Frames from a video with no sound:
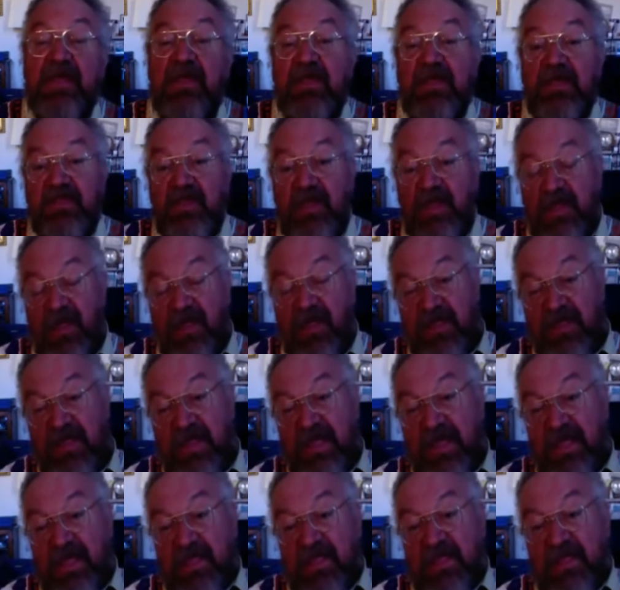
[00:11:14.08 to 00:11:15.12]

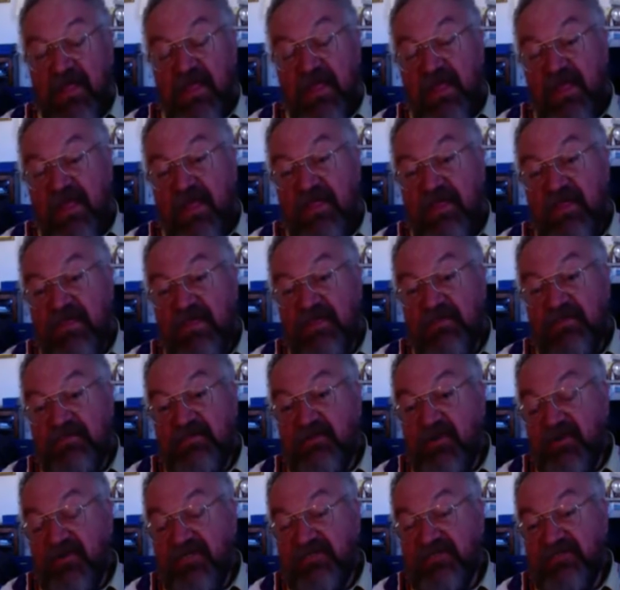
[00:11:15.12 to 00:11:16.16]
the
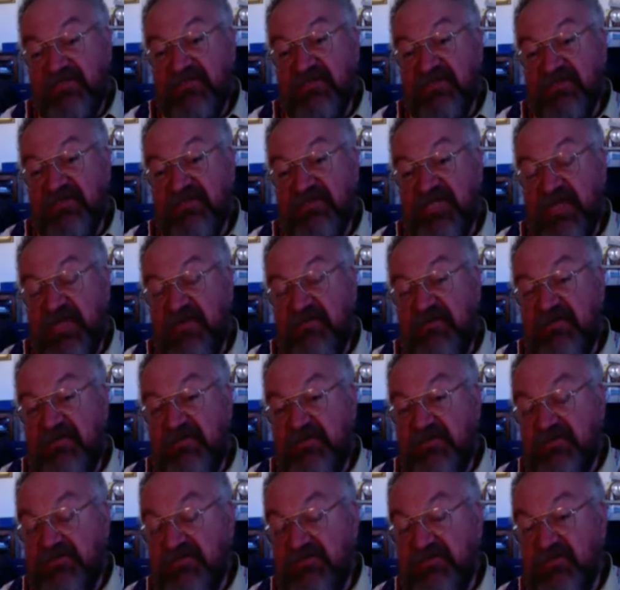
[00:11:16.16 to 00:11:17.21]
choice was a
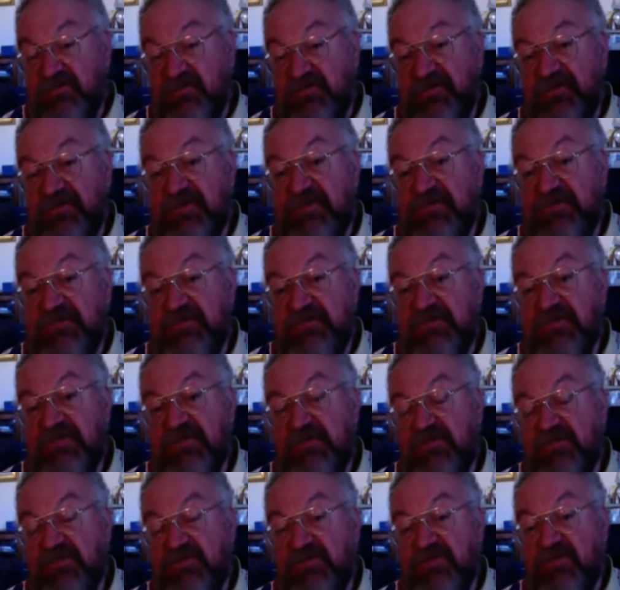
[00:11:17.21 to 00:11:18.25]
choice between
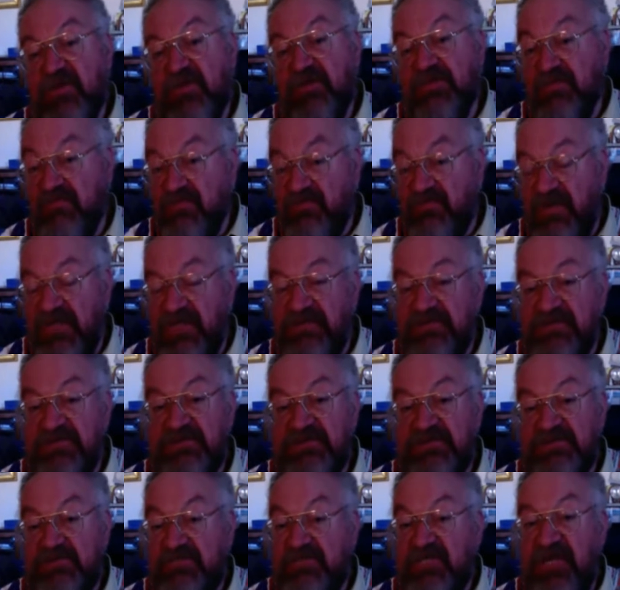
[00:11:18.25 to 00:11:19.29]
two modern
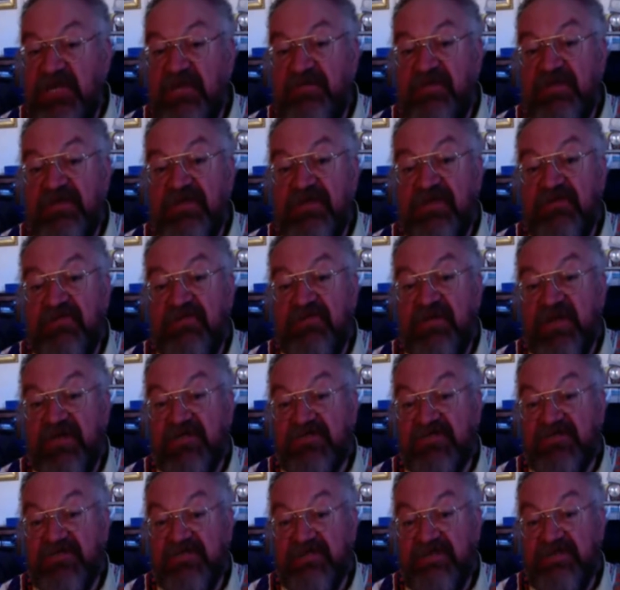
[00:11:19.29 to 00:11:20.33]
ones, German and
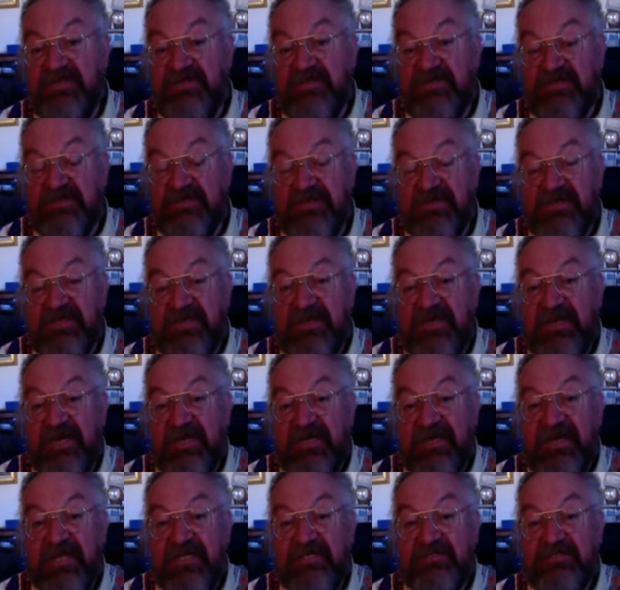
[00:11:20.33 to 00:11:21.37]
Russian,
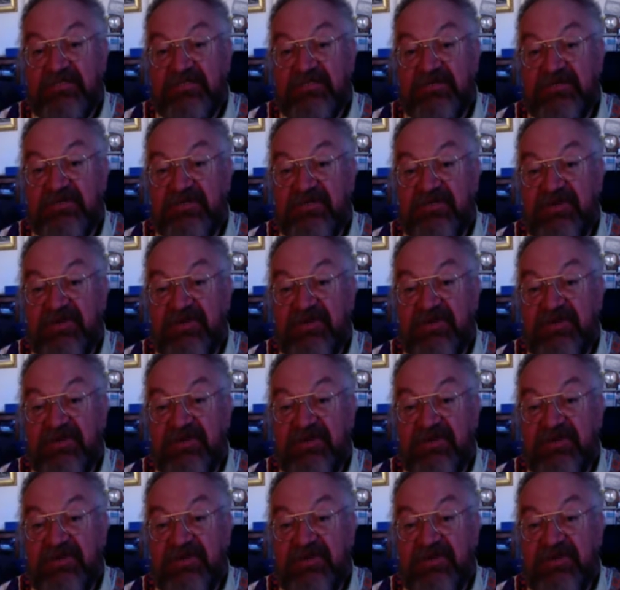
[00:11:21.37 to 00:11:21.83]
and ancient.